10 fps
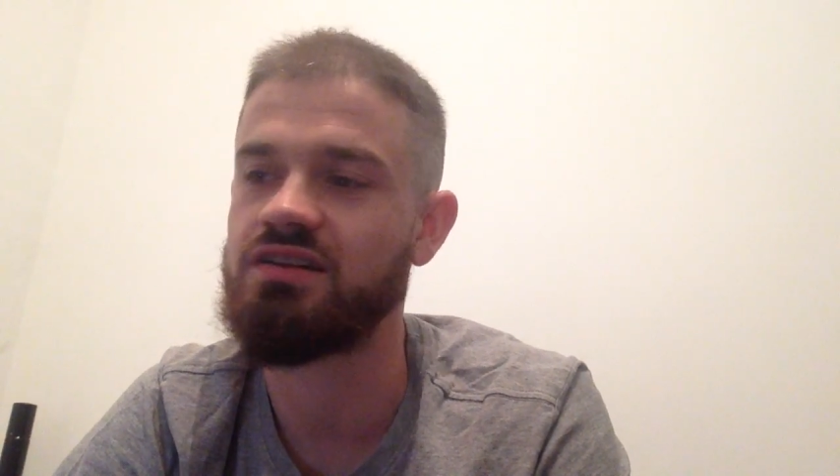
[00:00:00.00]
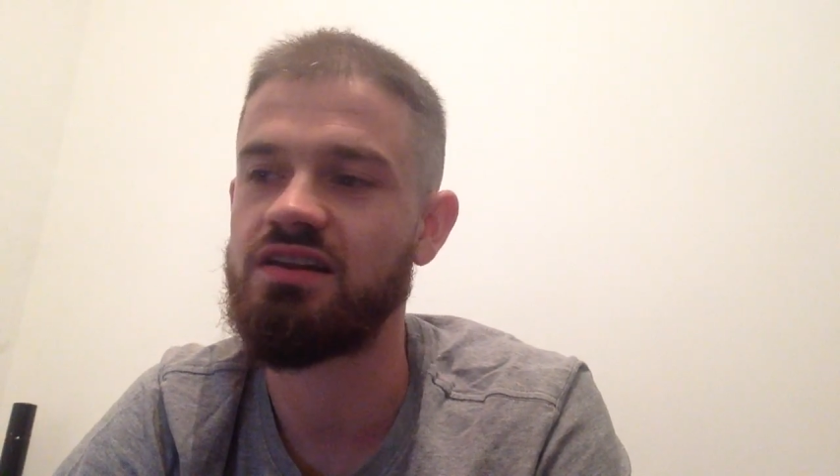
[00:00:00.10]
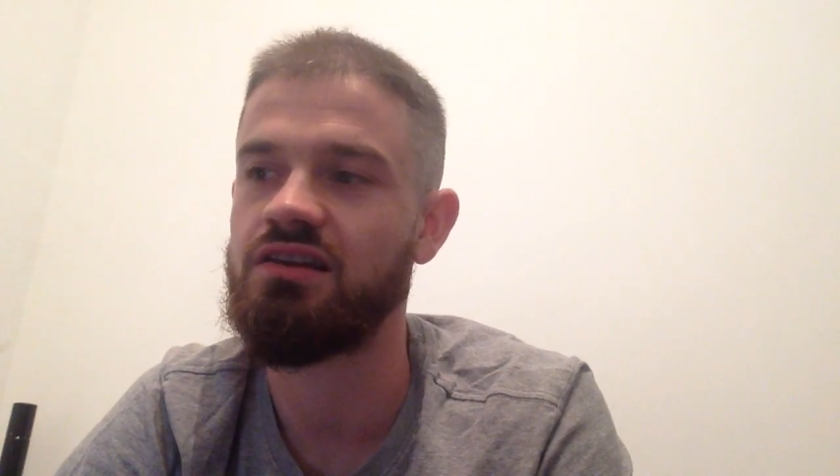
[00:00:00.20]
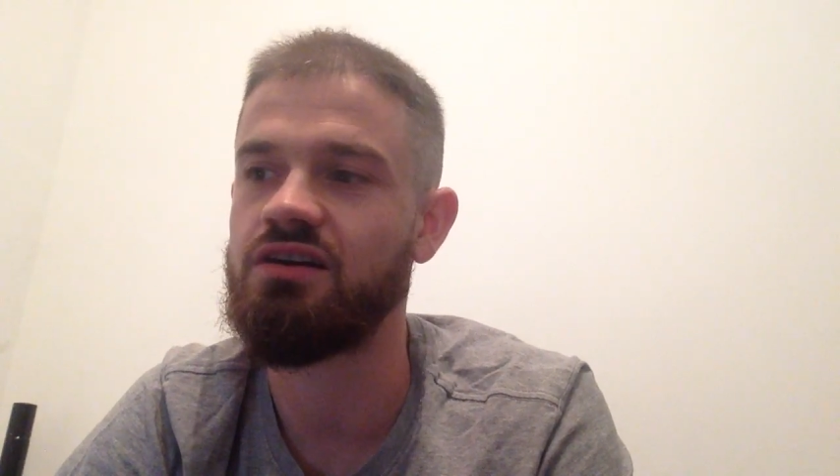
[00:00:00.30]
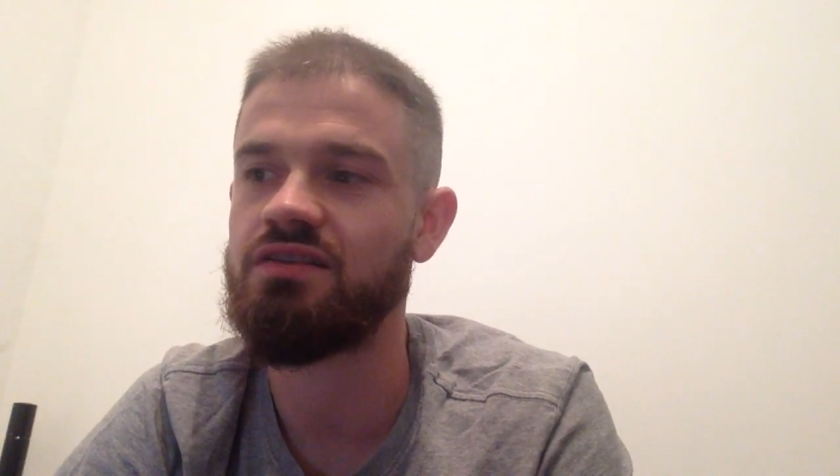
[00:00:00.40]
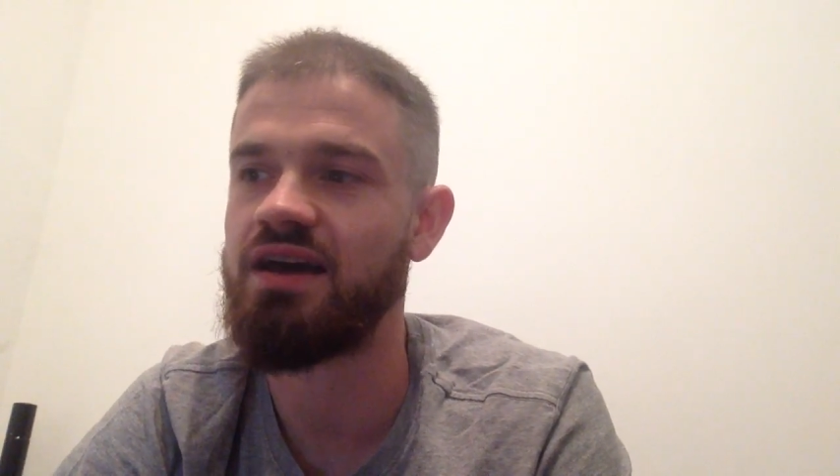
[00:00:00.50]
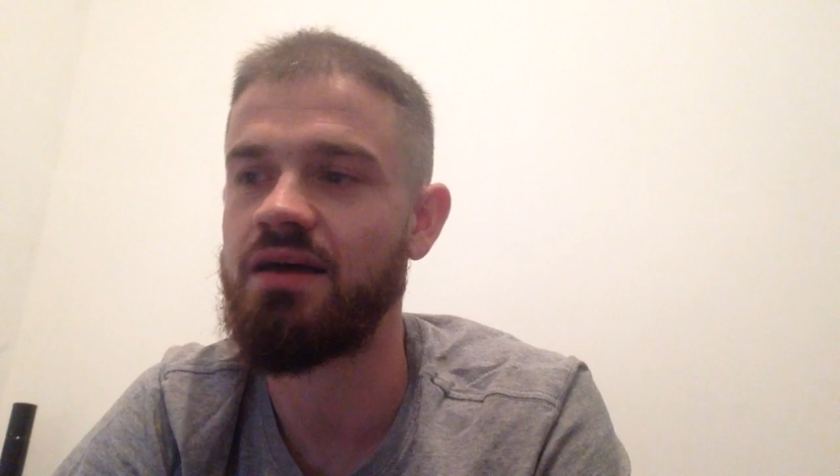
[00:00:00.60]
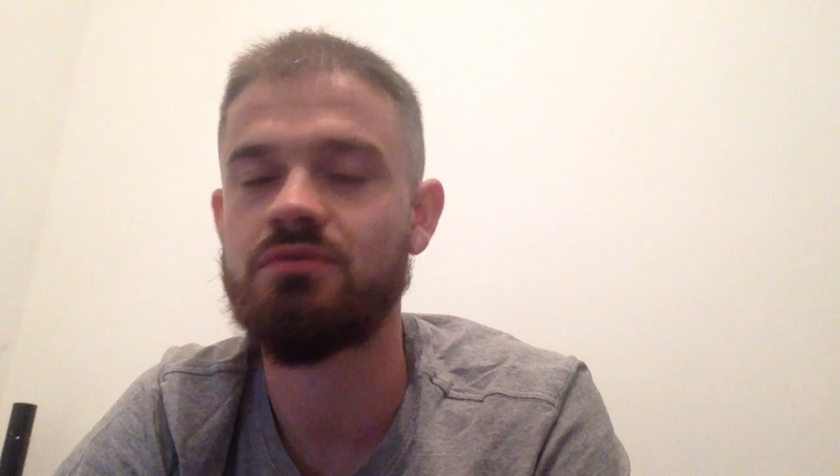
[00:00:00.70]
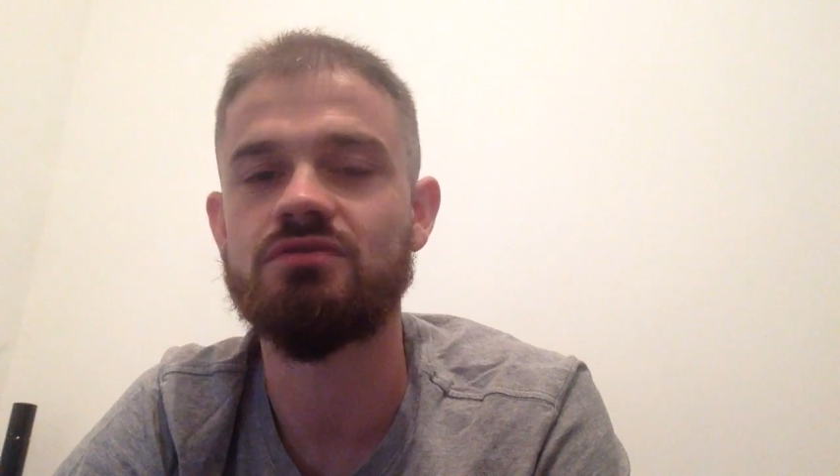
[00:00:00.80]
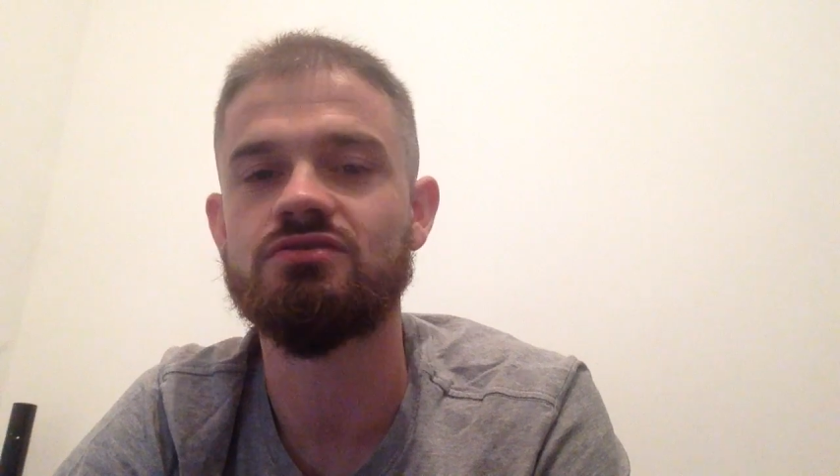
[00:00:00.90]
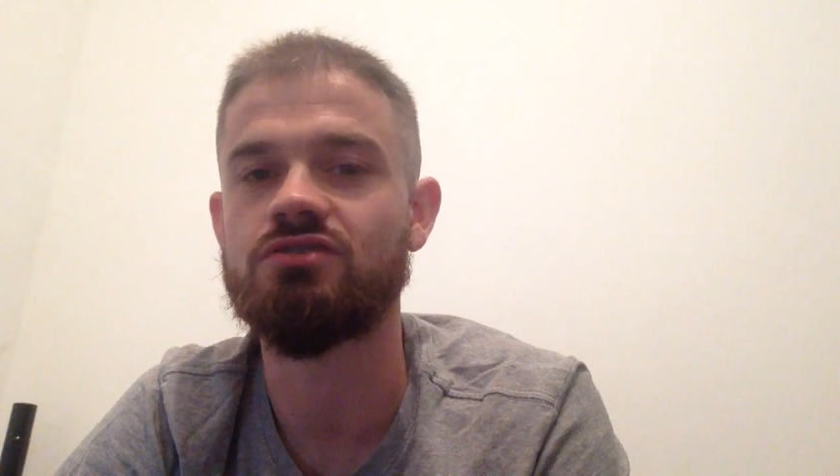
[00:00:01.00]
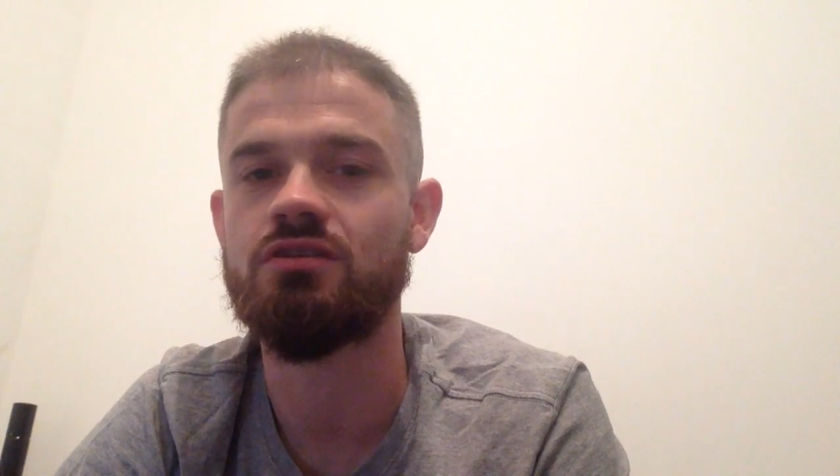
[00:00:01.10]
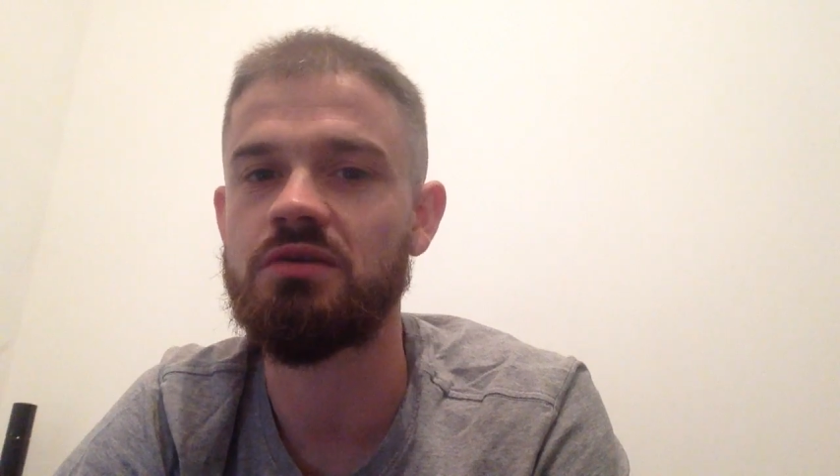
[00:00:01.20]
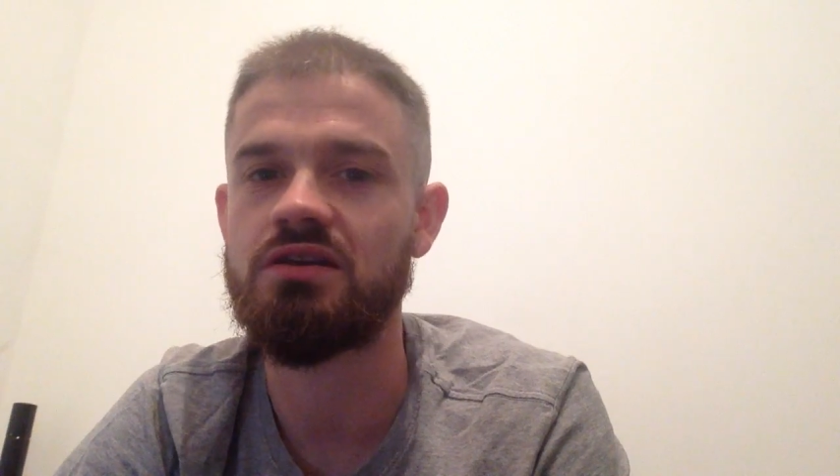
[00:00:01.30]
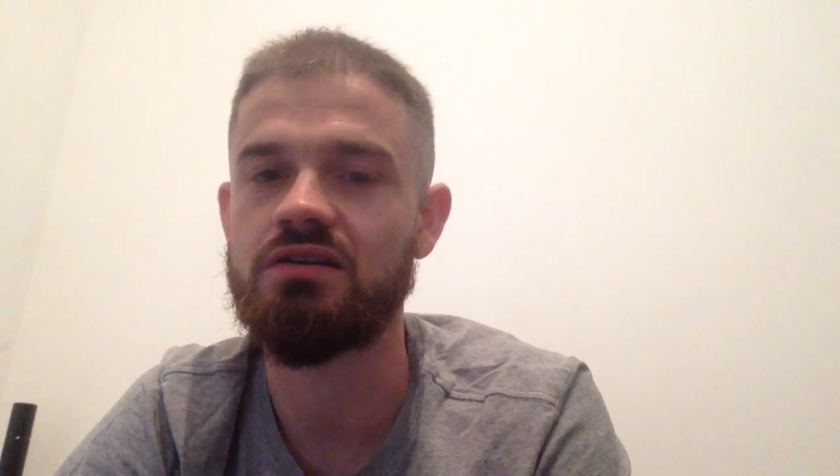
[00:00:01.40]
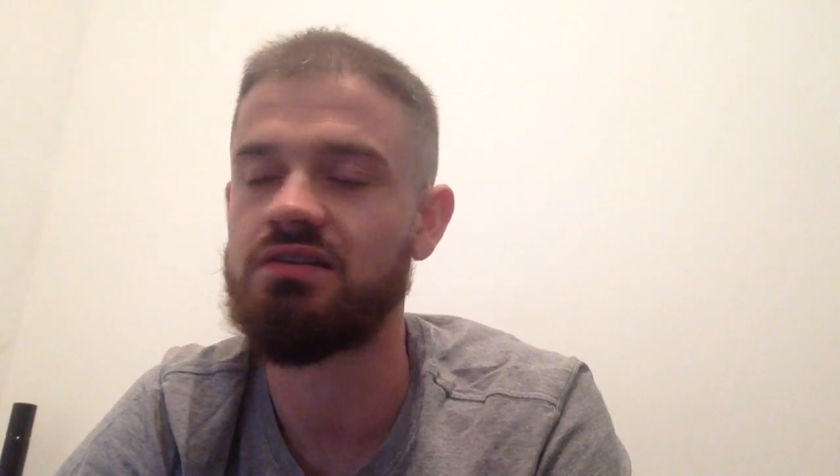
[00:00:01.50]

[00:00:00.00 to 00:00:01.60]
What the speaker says: and then life happens, you know what I mean?